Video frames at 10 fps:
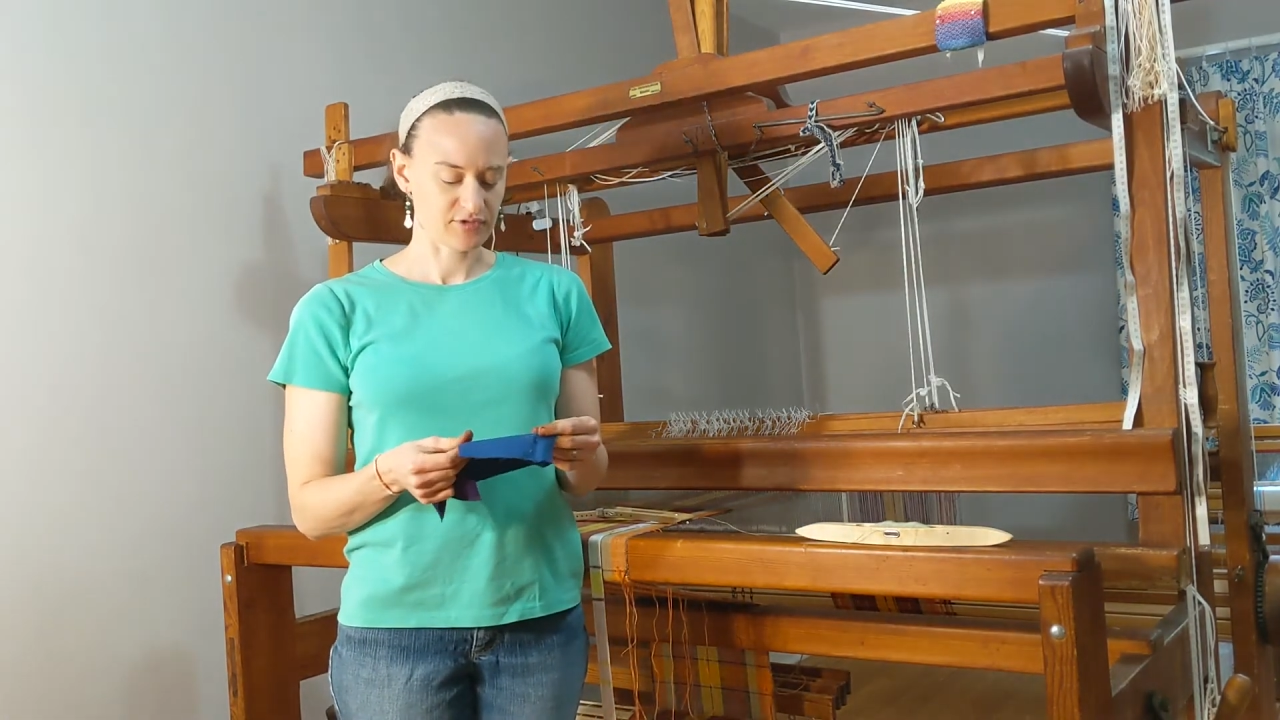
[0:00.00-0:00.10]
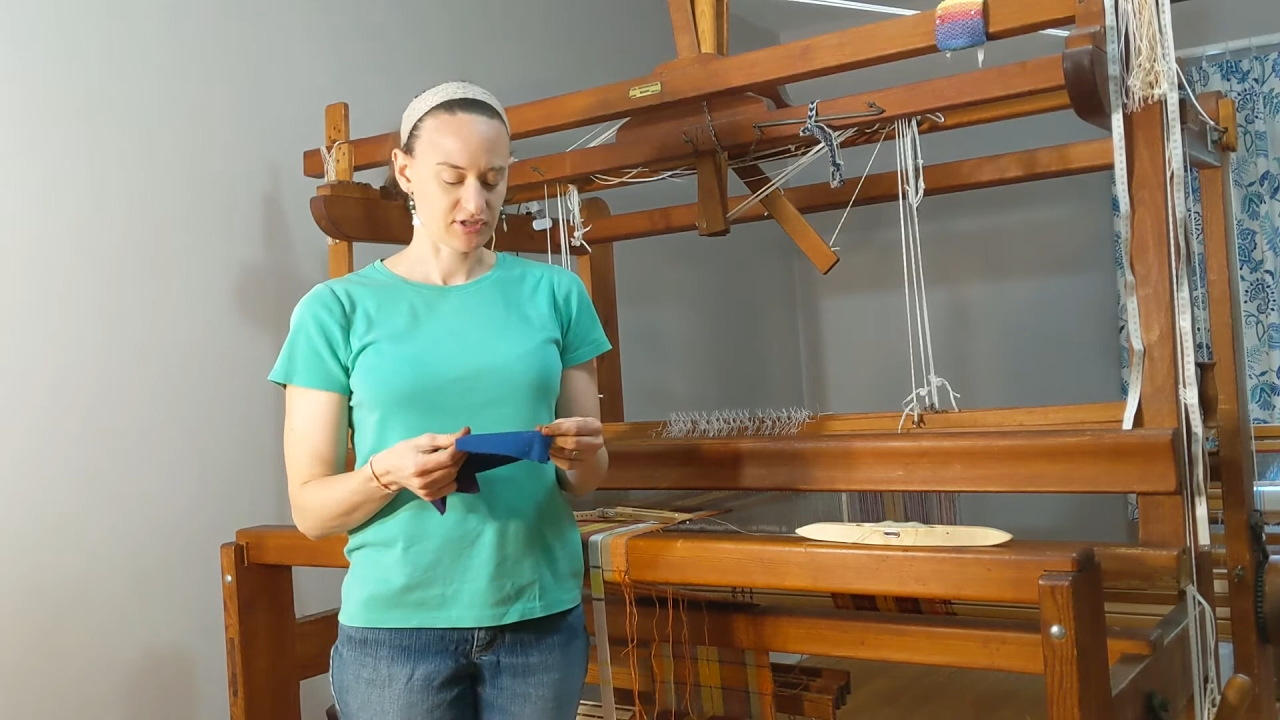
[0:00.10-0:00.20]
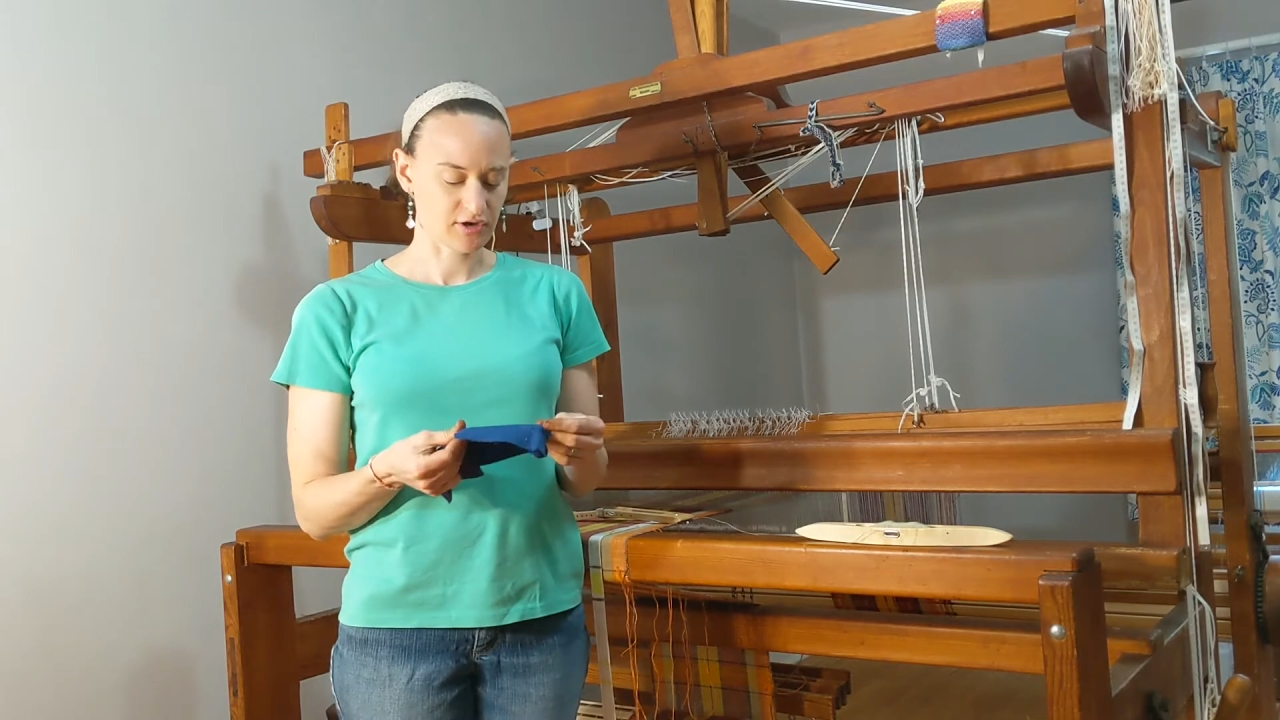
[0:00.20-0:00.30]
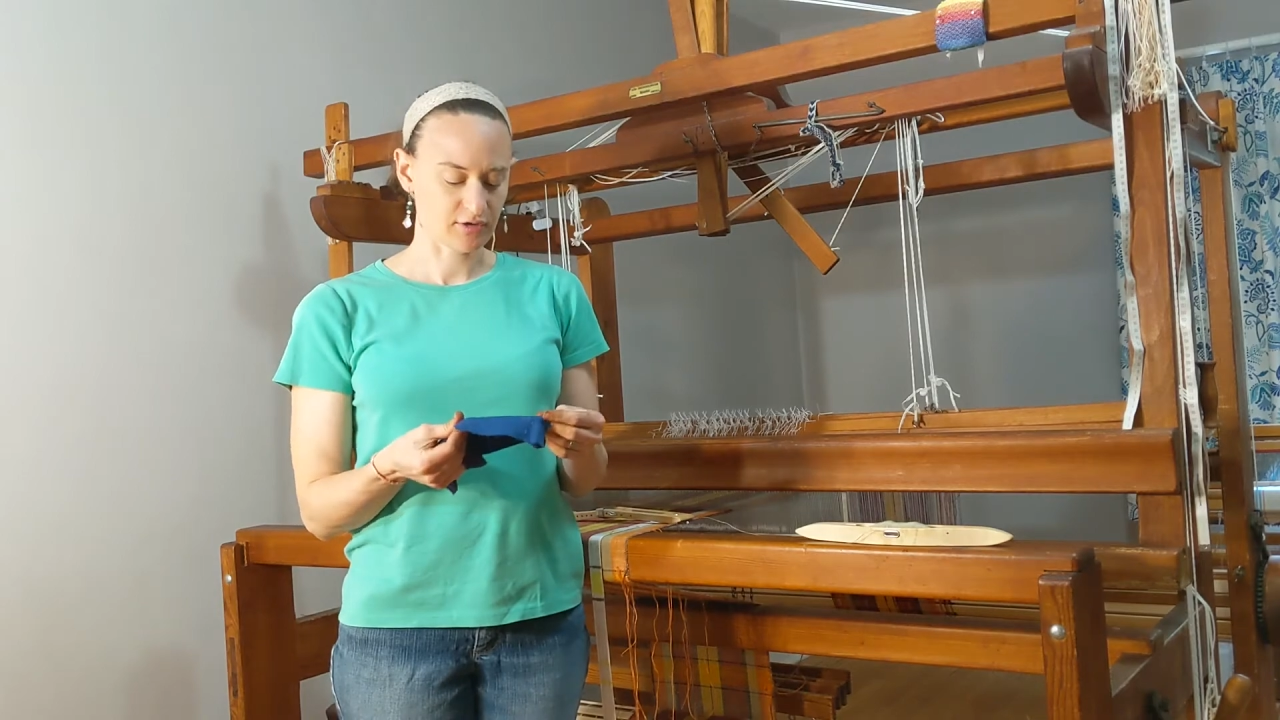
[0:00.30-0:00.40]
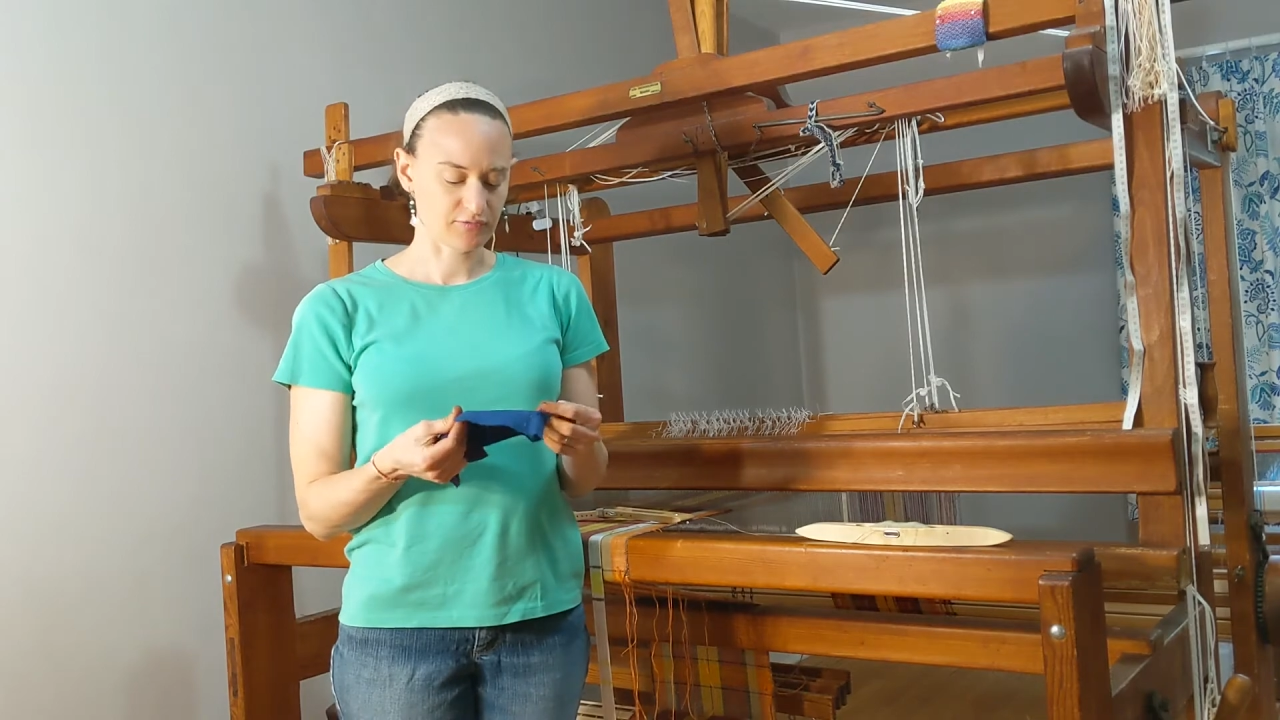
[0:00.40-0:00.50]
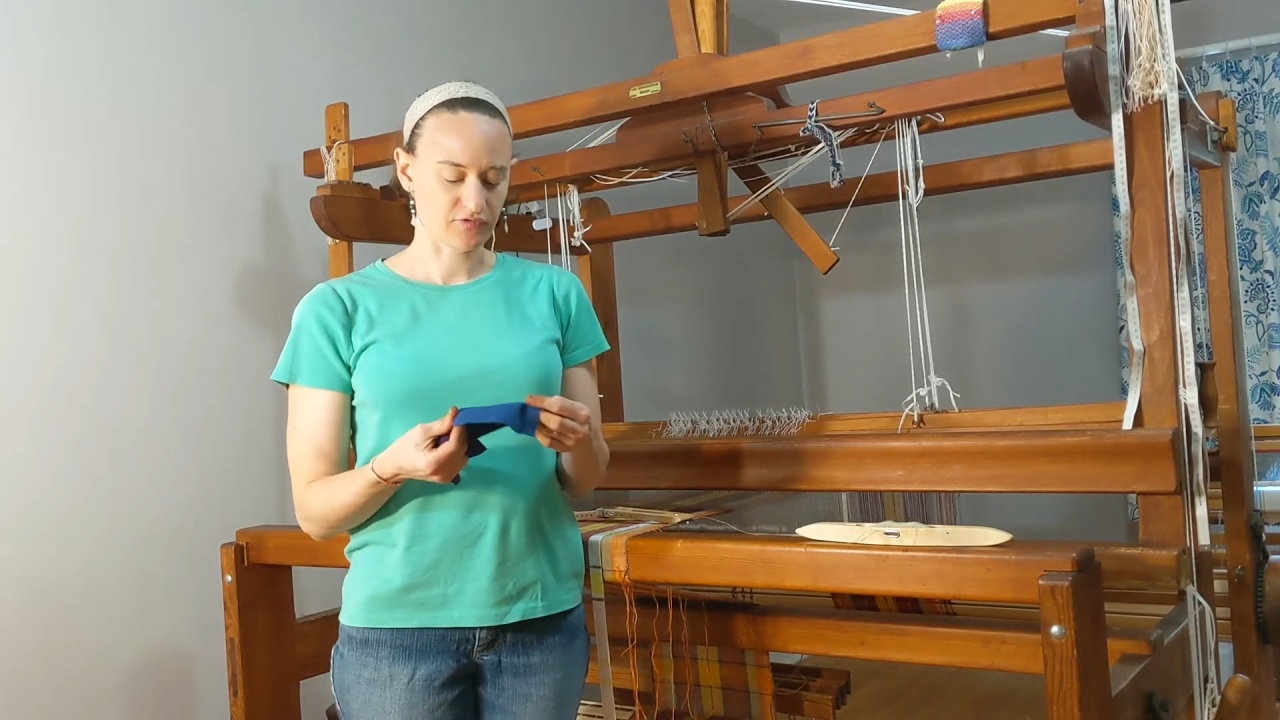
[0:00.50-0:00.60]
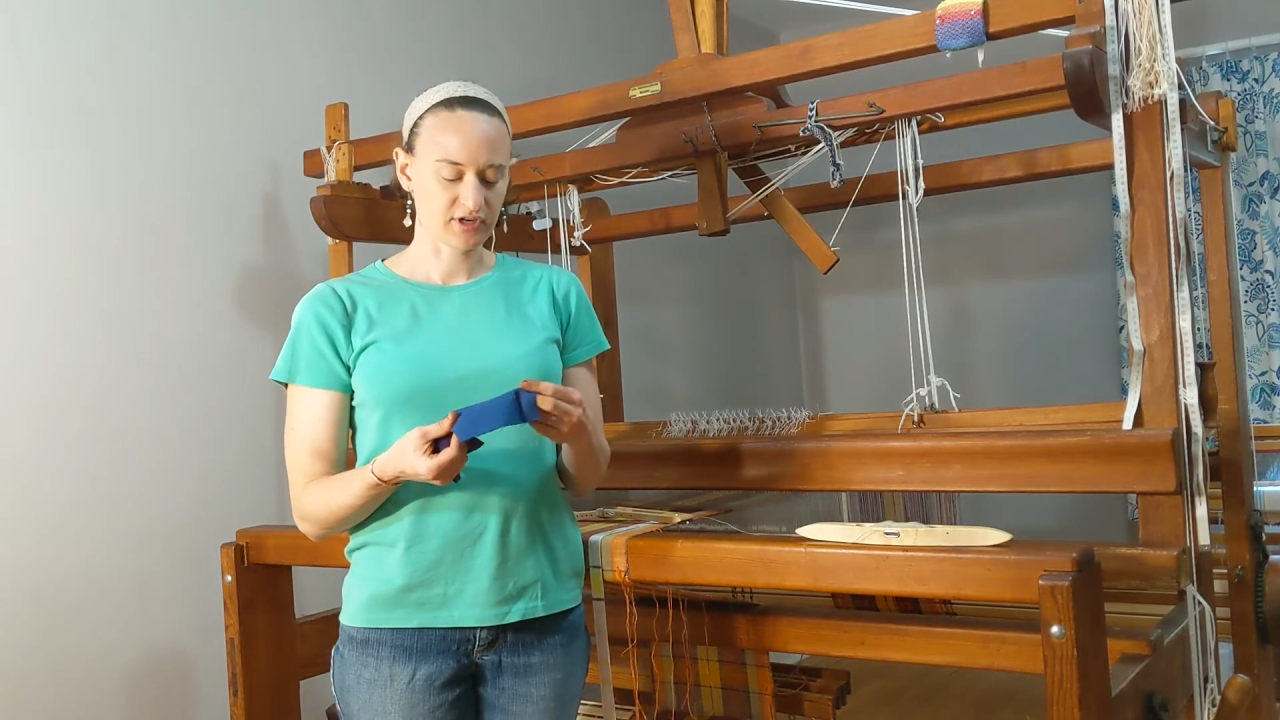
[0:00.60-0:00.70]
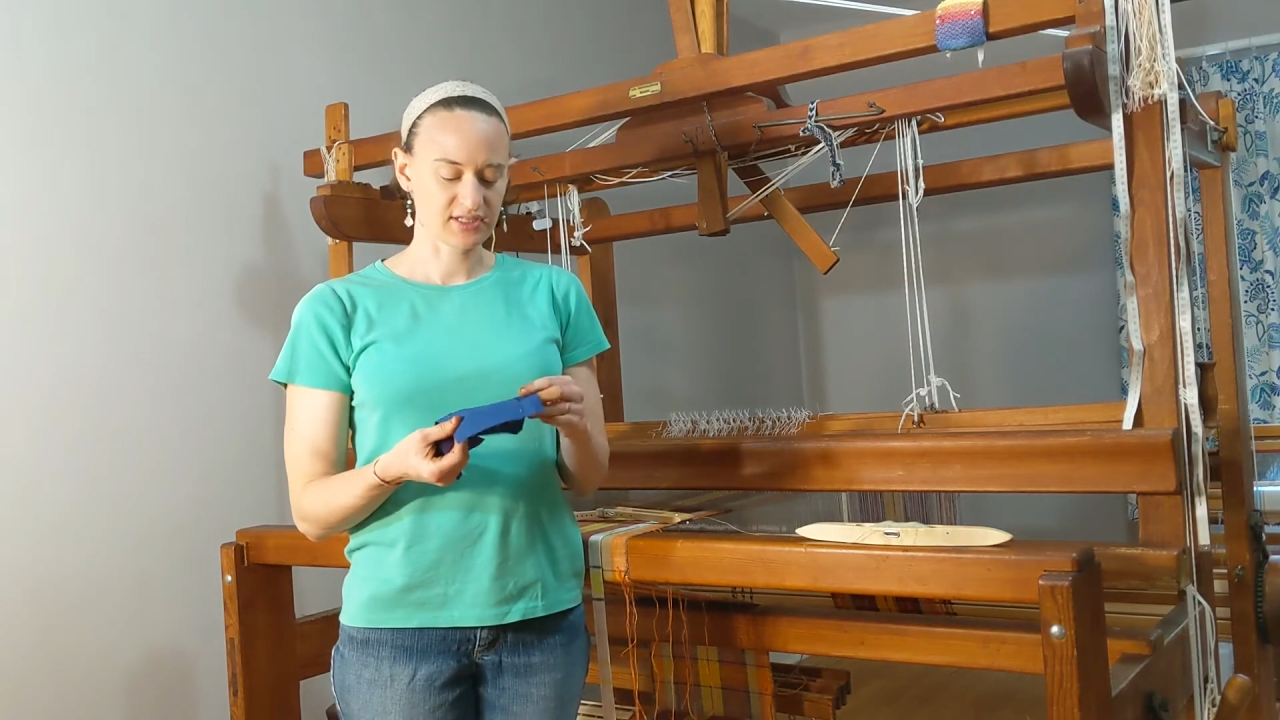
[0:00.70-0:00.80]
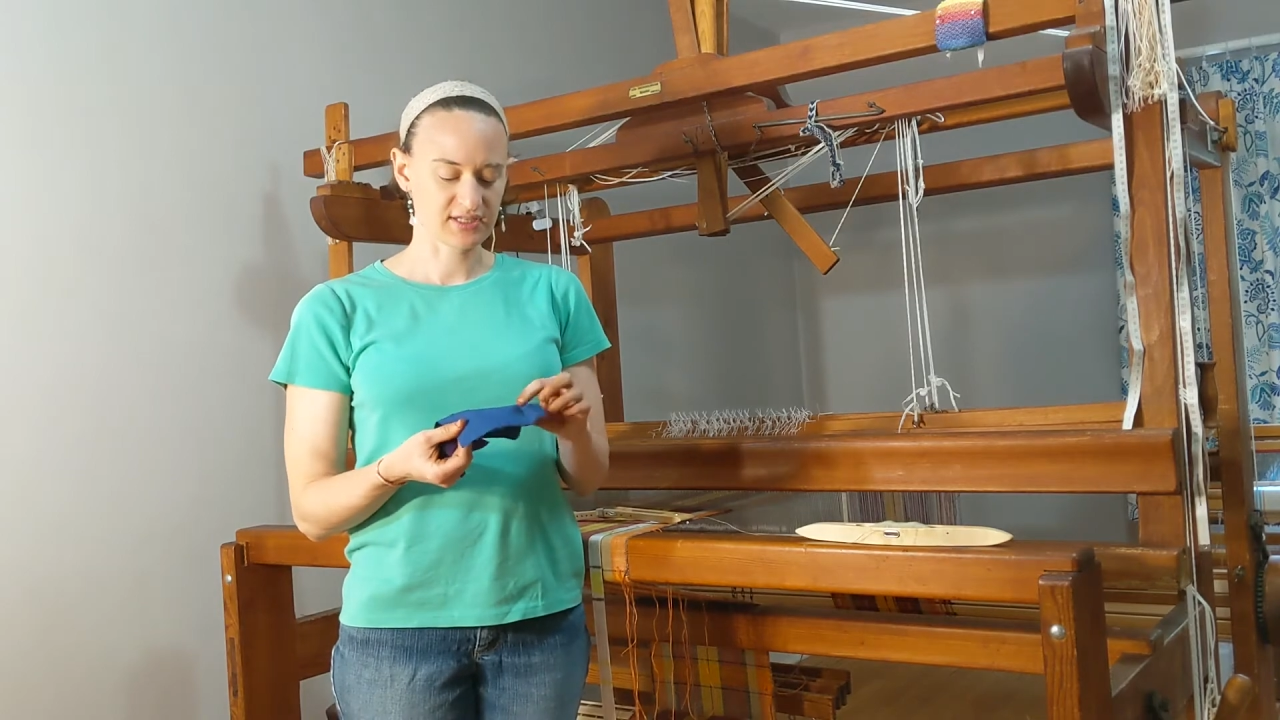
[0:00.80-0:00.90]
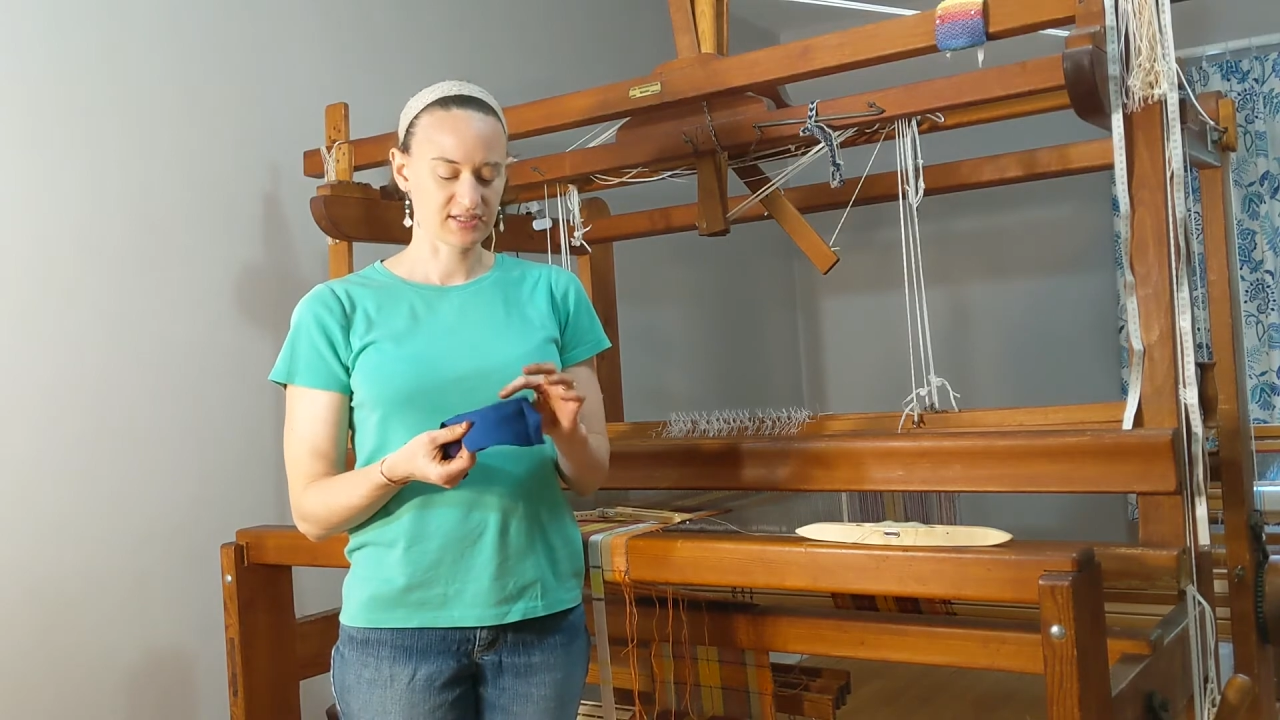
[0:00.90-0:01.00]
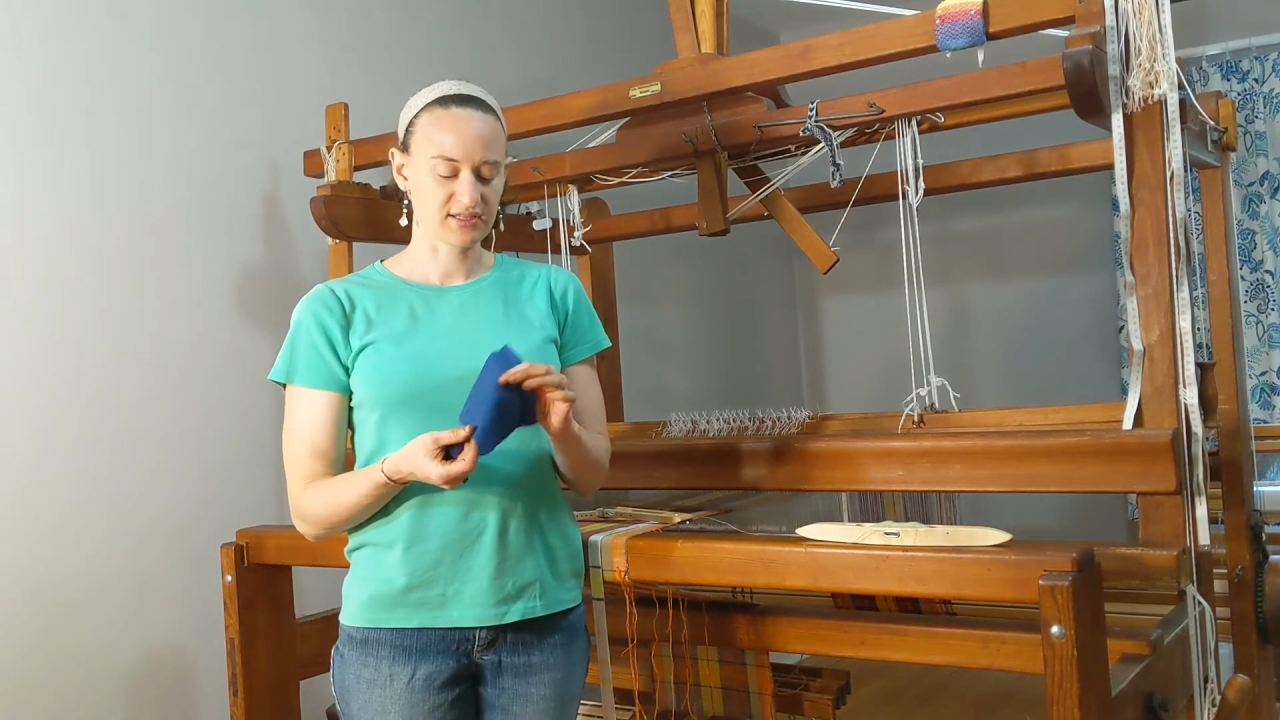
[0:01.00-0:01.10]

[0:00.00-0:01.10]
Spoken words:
So for instance,